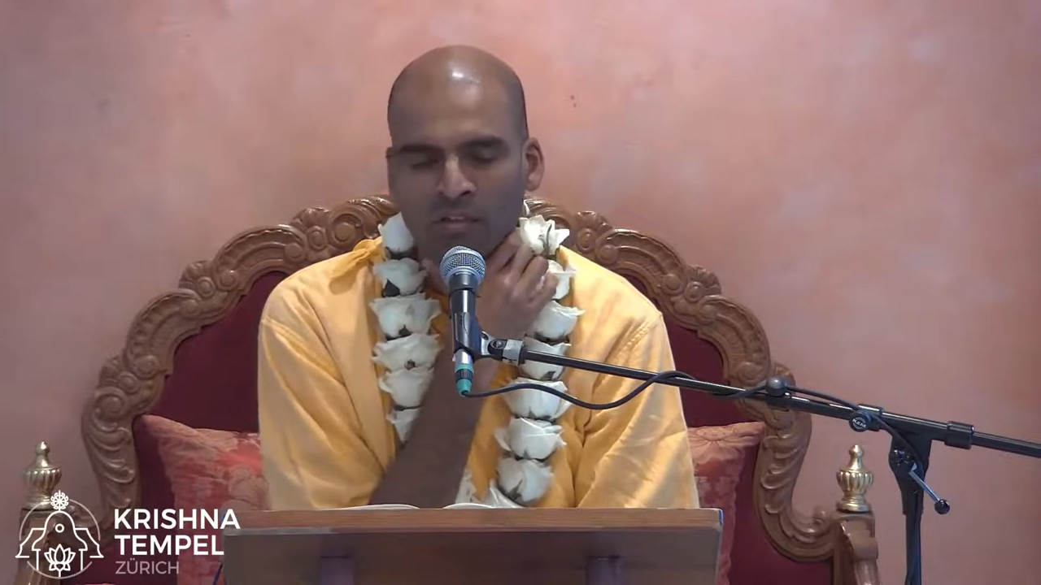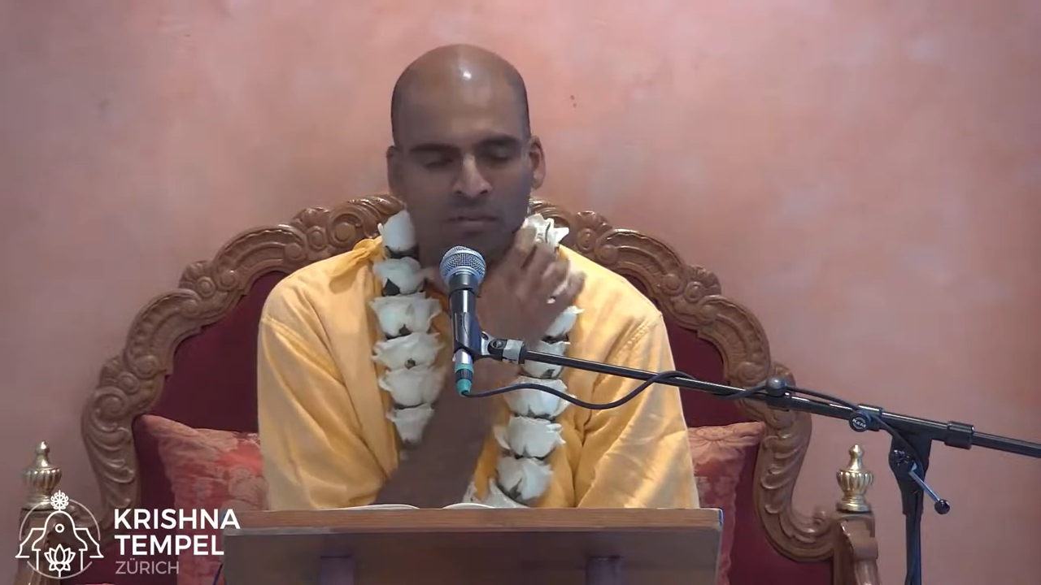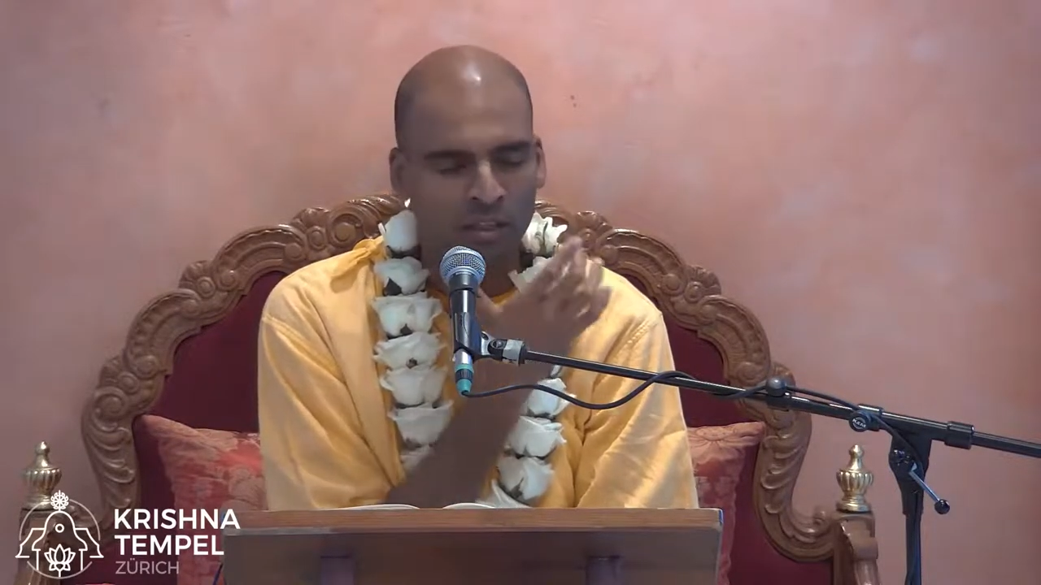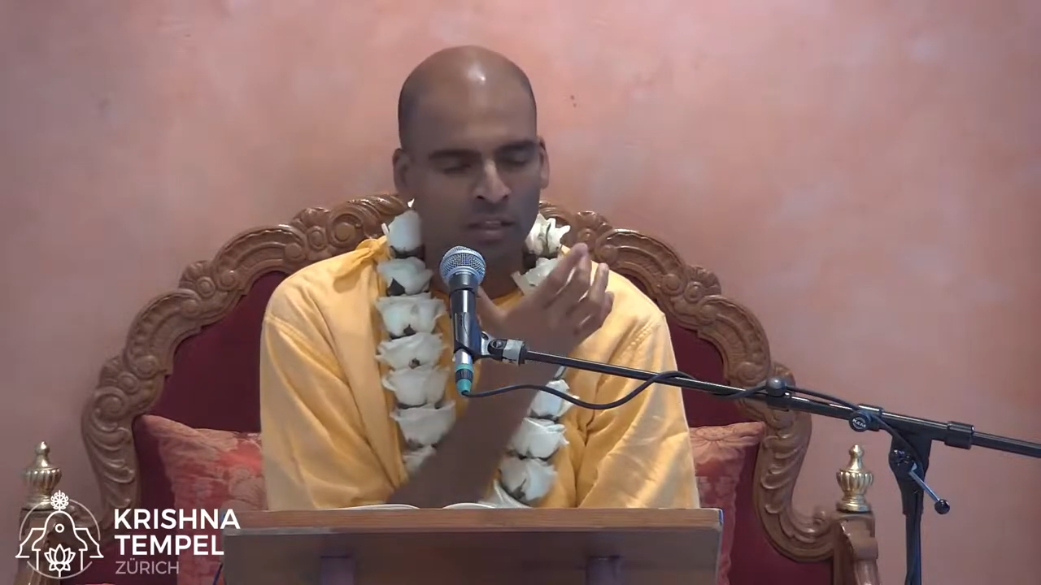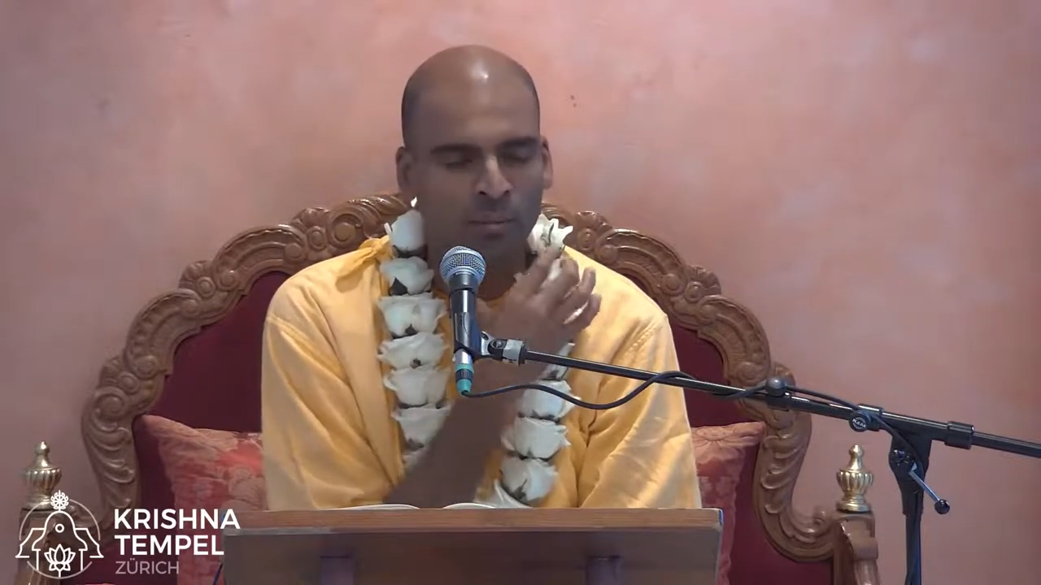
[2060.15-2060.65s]

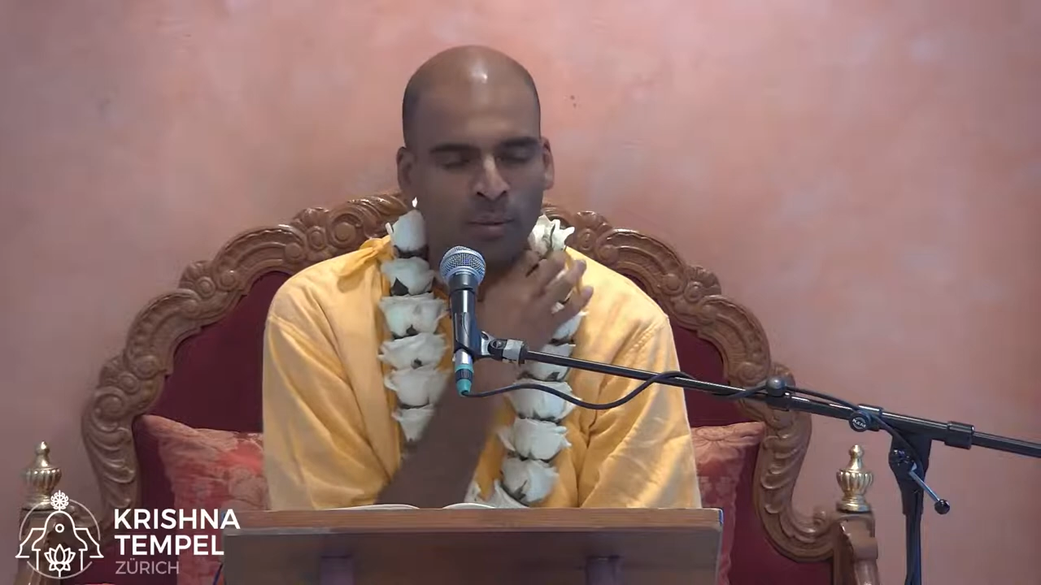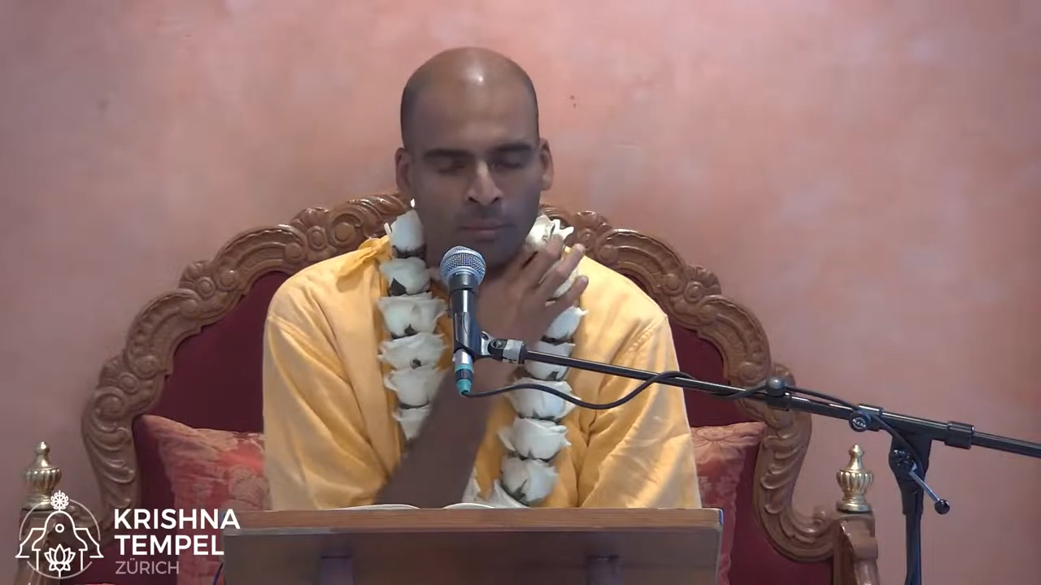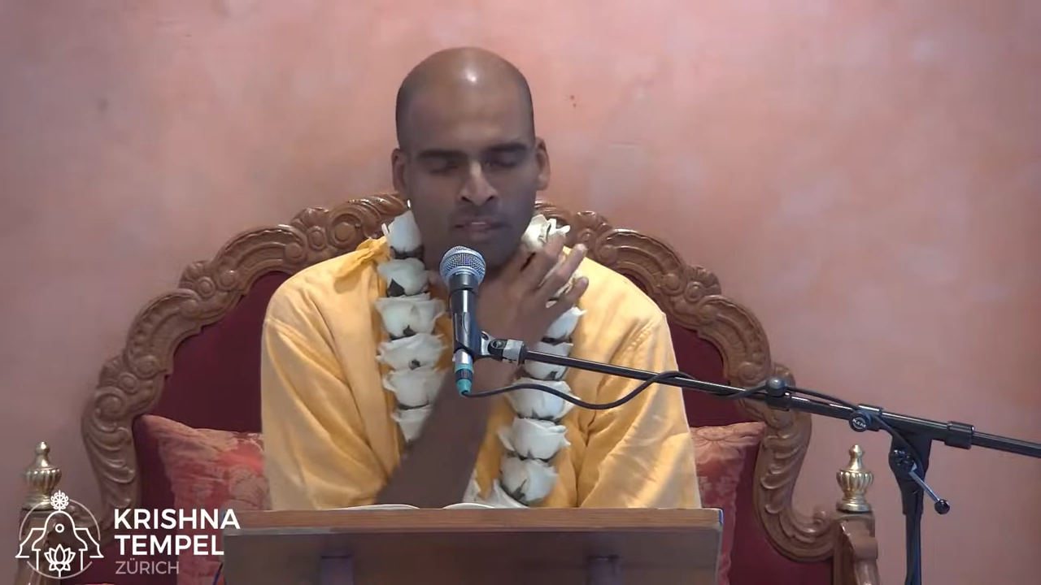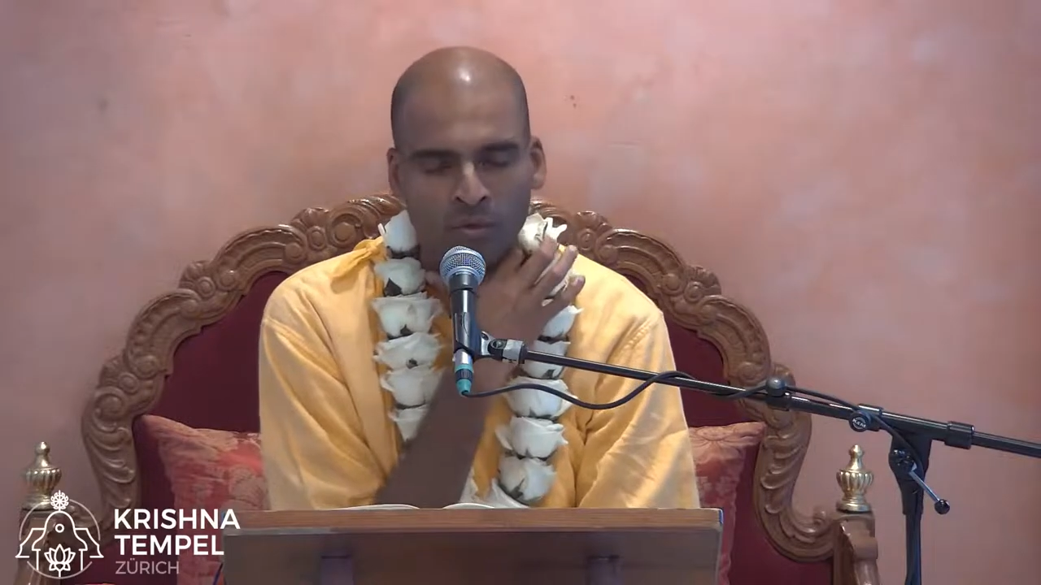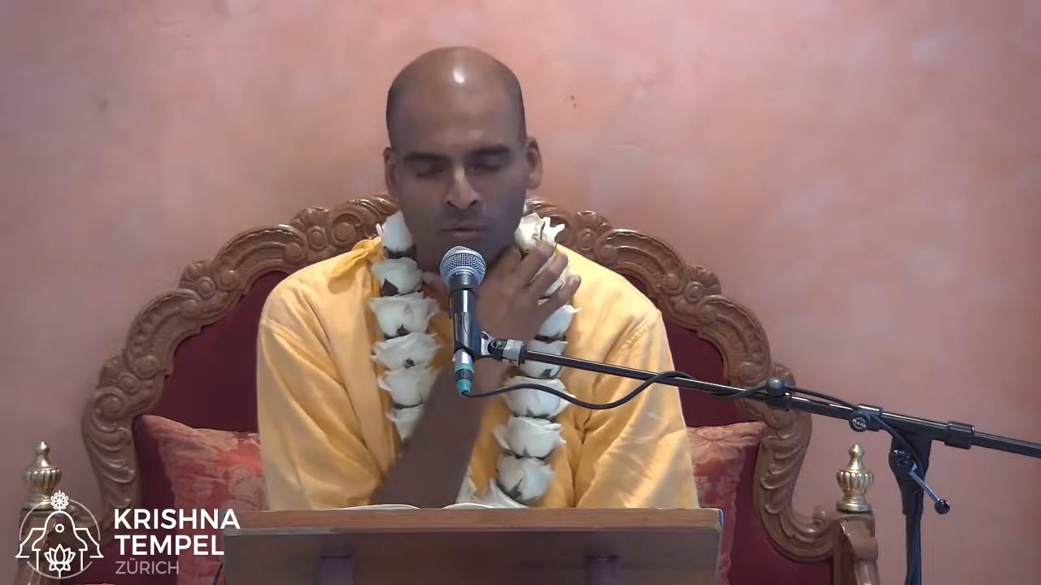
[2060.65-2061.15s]
Even in the
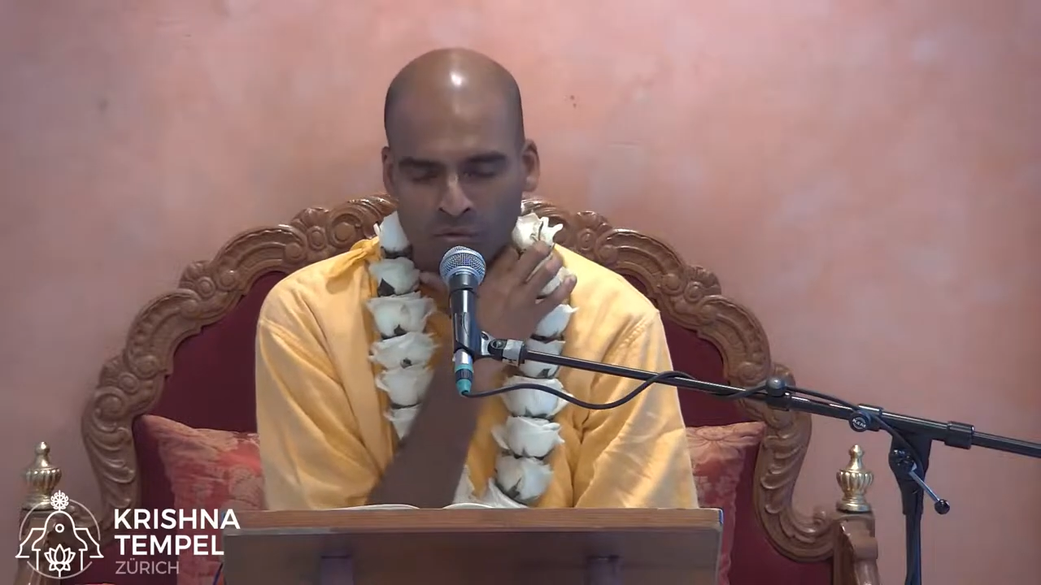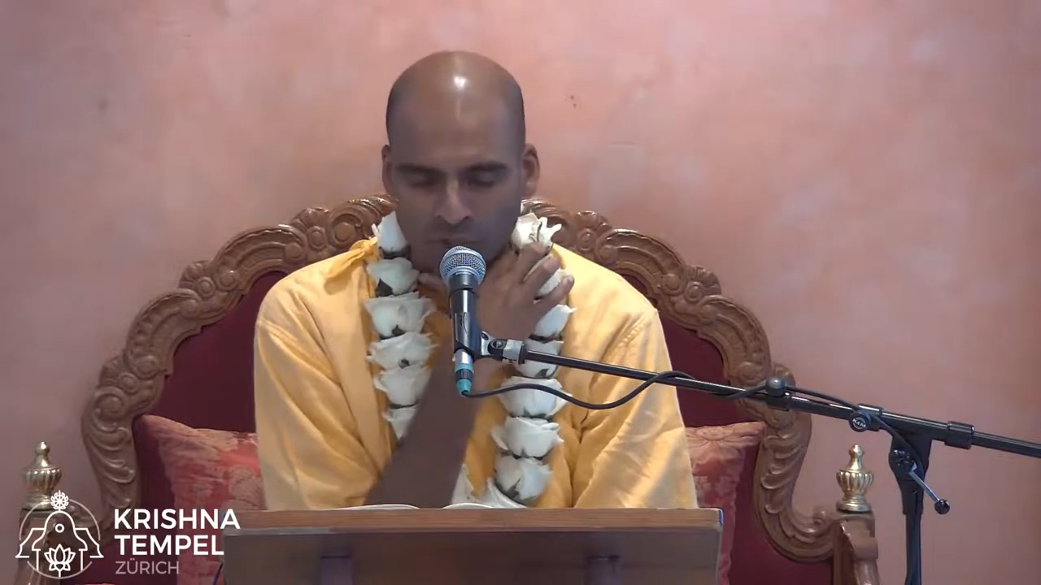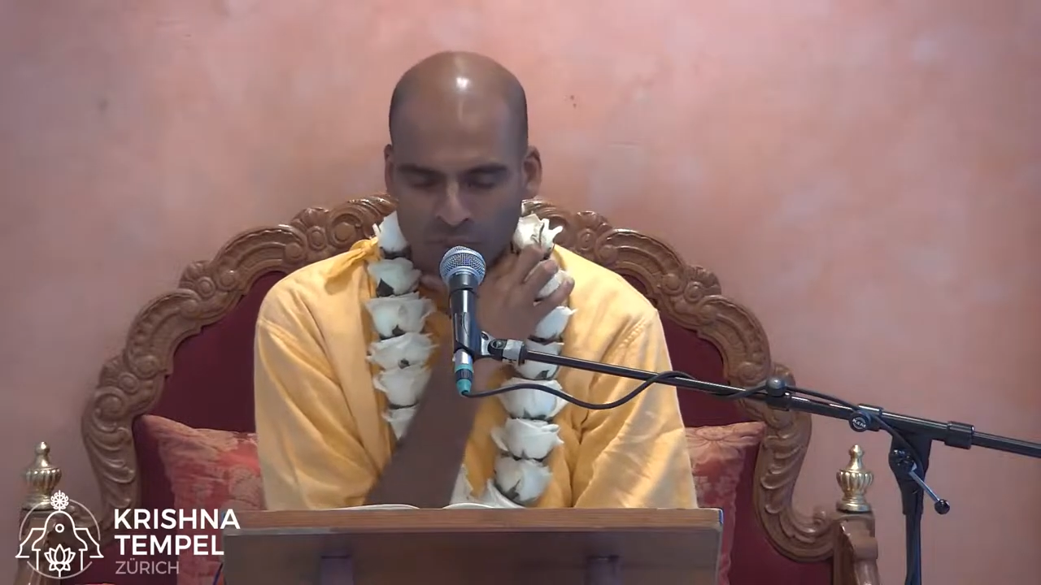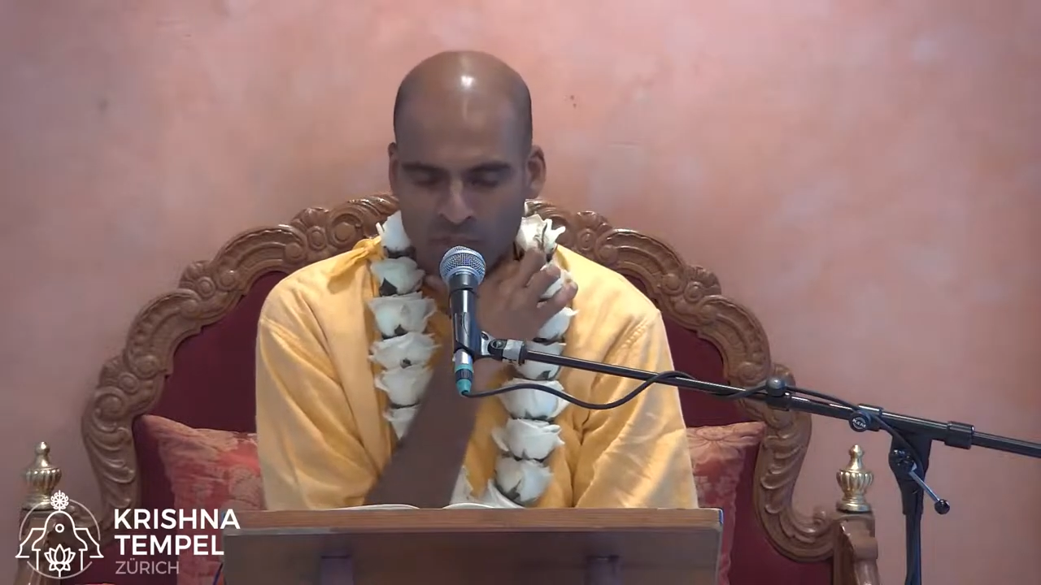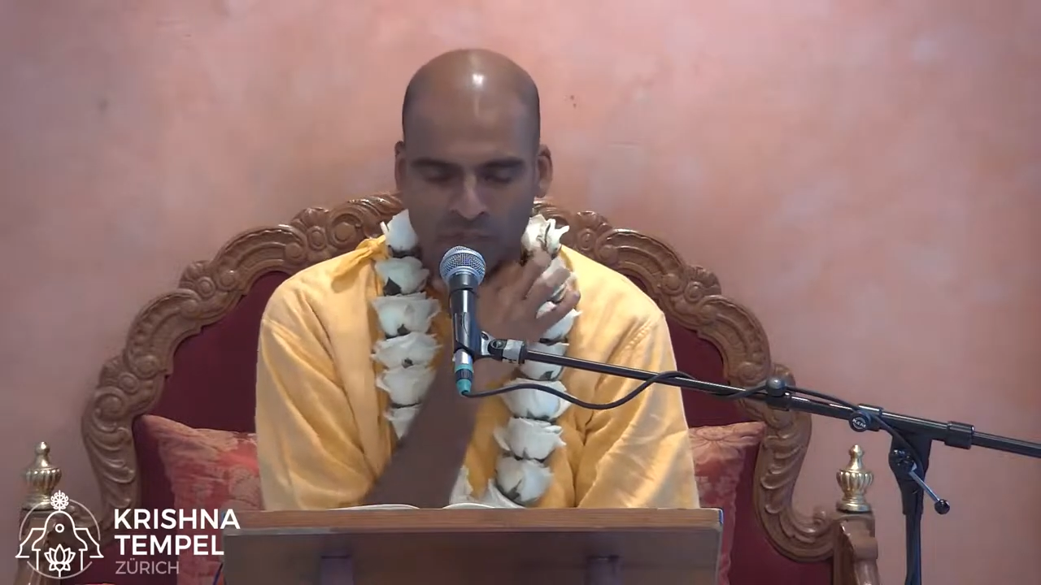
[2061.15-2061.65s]
biblical
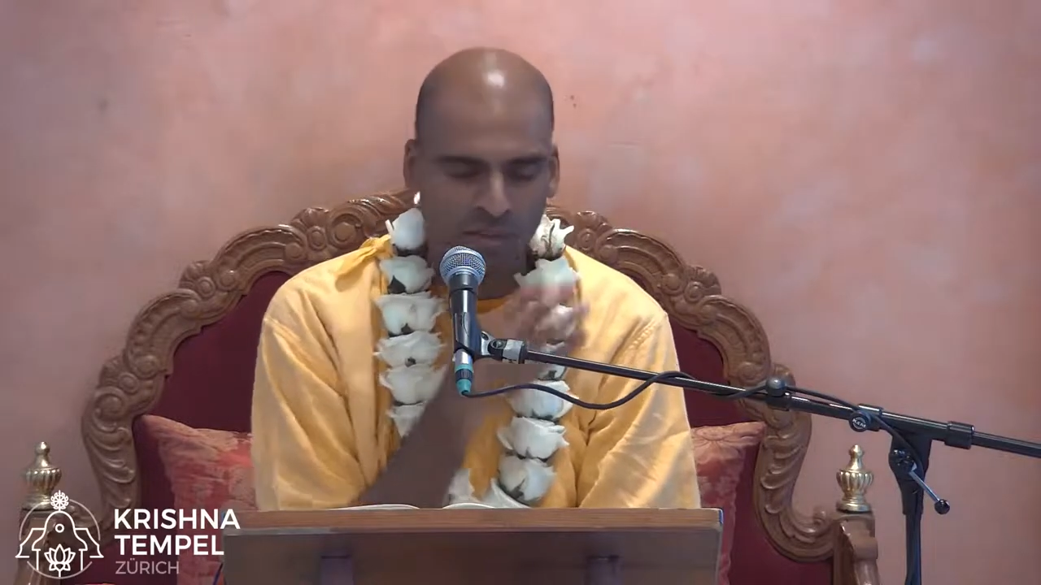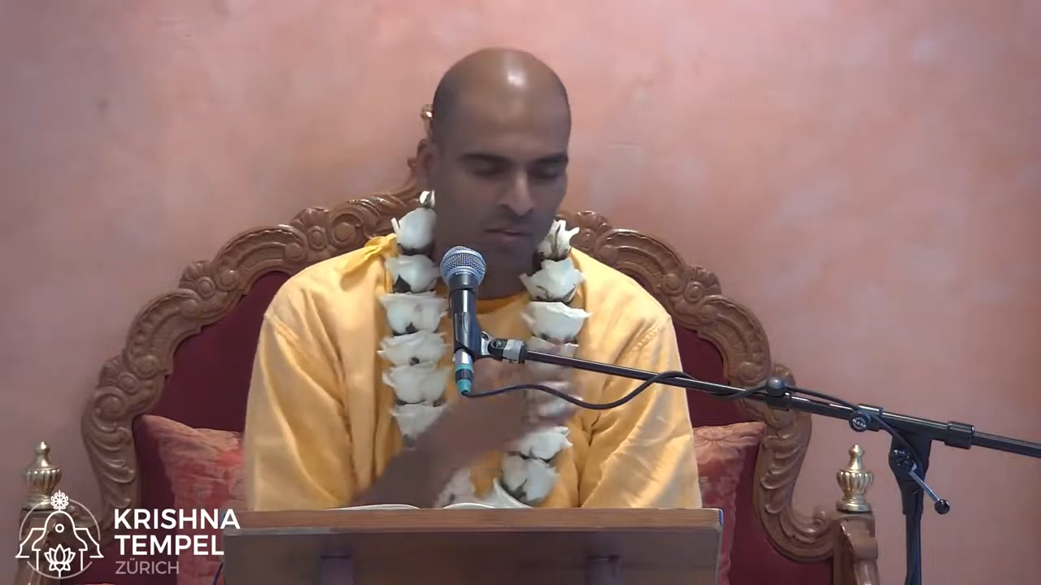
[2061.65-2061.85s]
tradition,